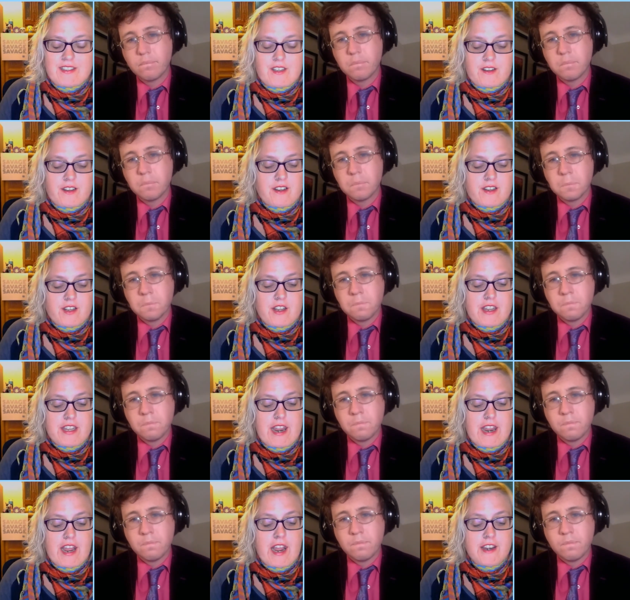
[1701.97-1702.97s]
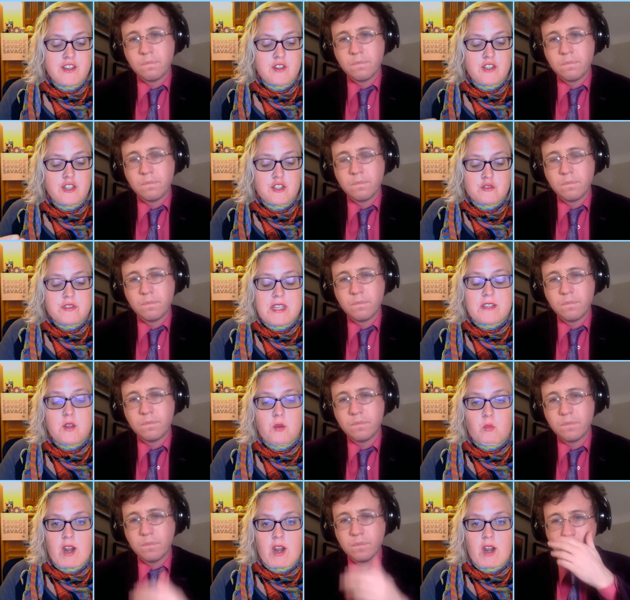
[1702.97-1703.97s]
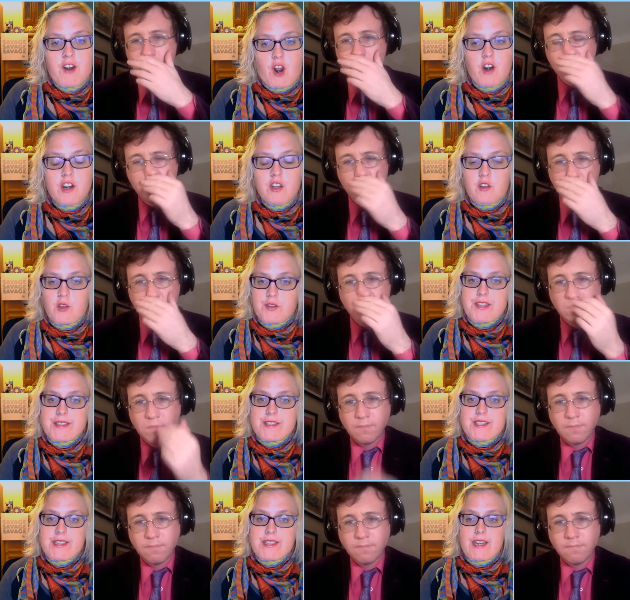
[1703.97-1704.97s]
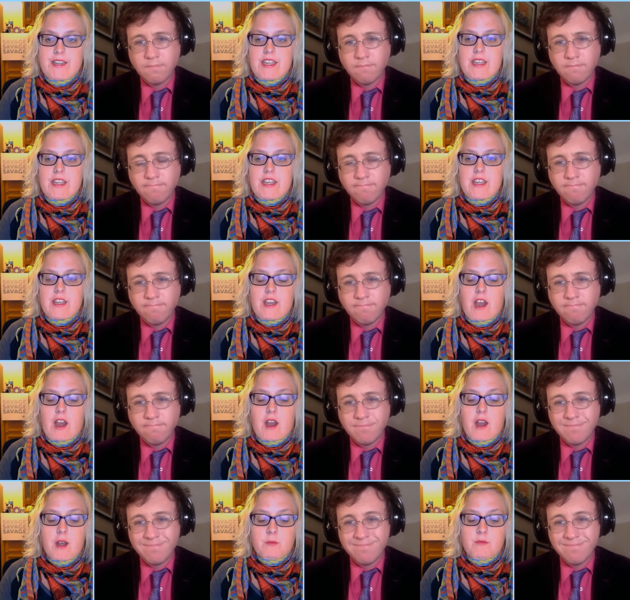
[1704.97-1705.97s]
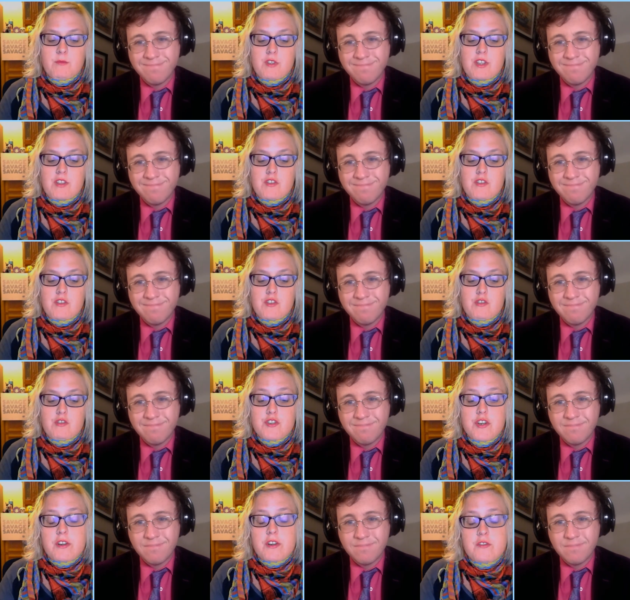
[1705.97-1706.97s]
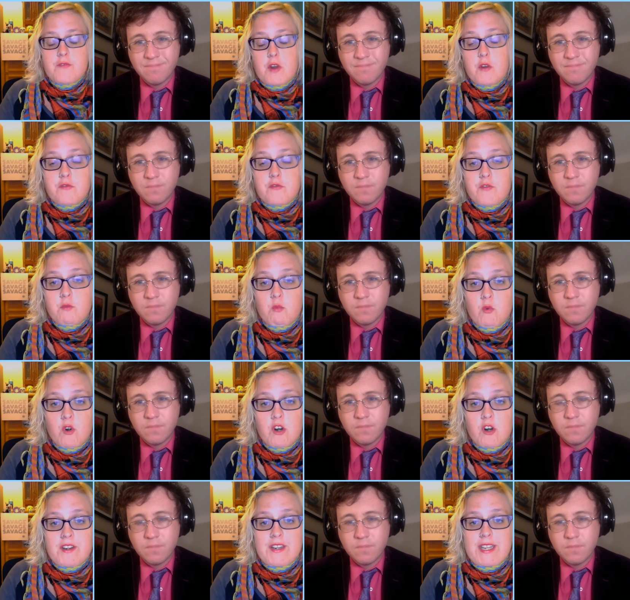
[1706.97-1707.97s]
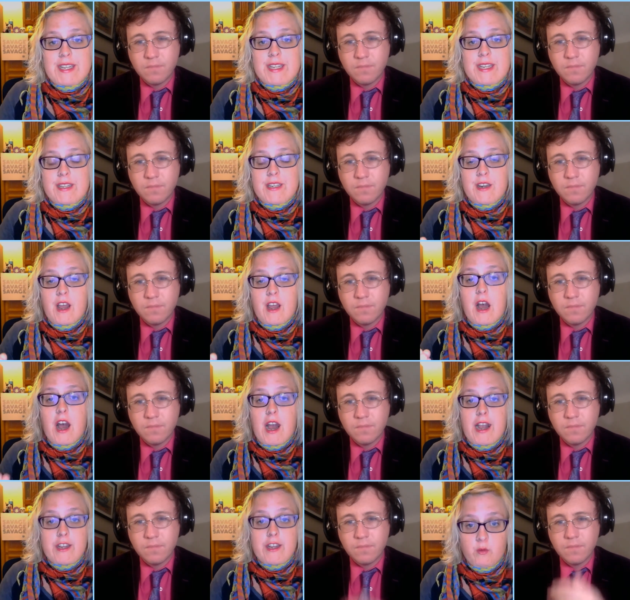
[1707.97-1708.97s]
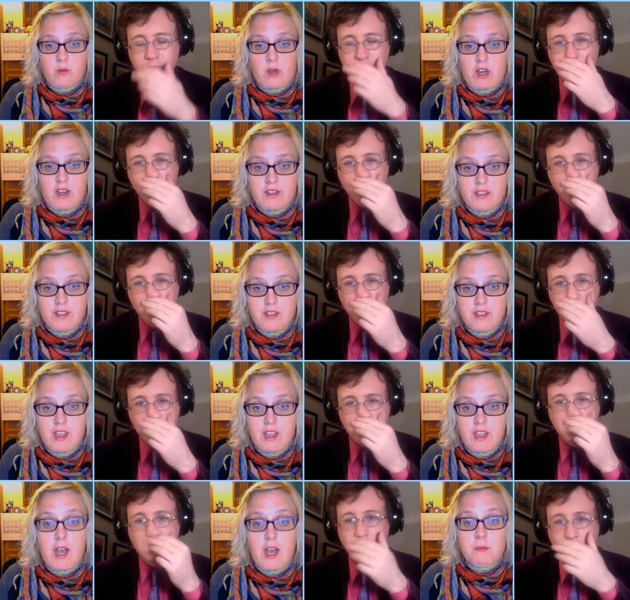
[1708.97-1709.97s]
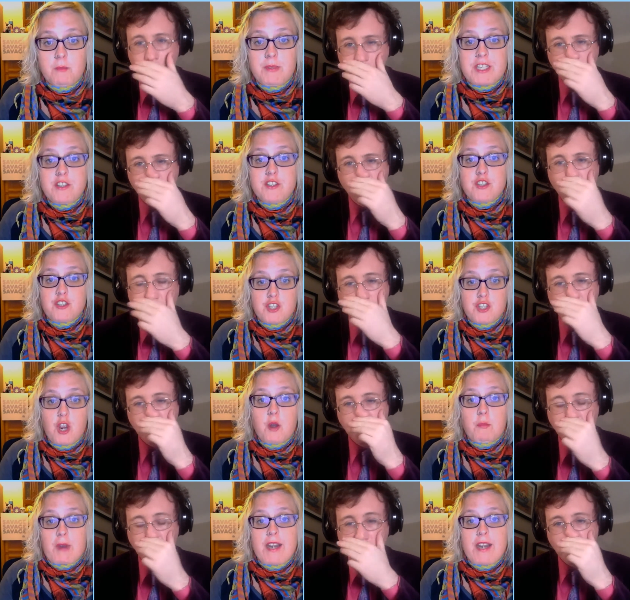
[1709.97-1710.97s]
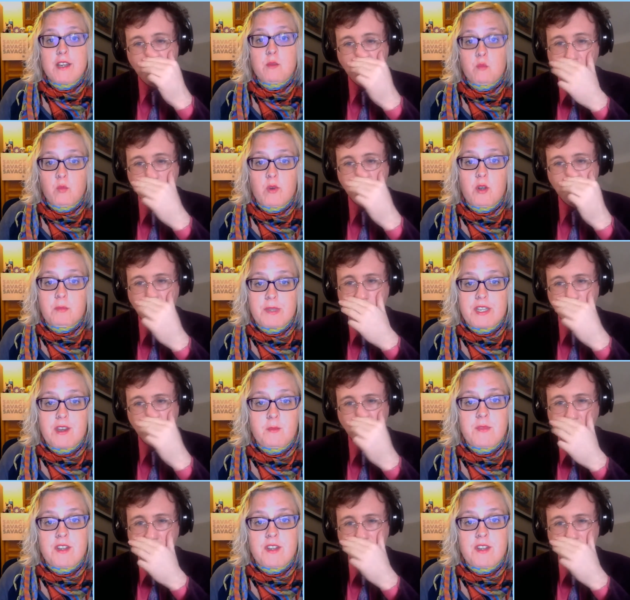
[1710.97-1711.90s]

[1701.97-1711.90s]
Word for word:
Speaker 1: uh, I you did the one article that said um, you shouldn't vote for Warren in Iowa mm-hmm. uh, because Joe Biden will become the